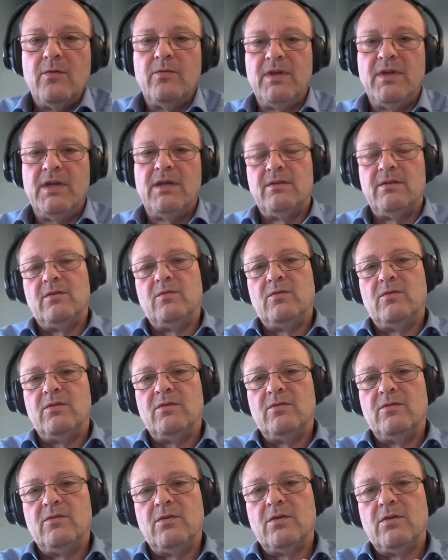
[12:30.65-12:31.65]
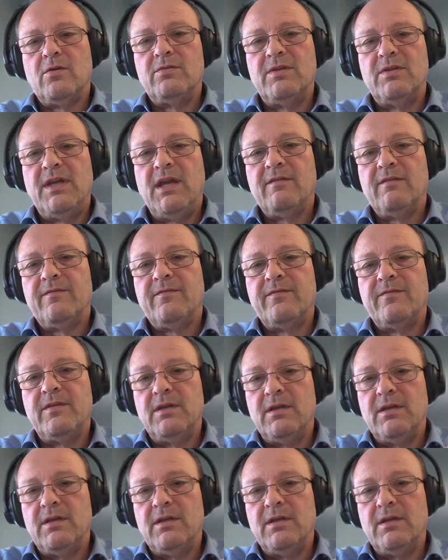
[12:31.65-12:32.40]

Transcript: we not only have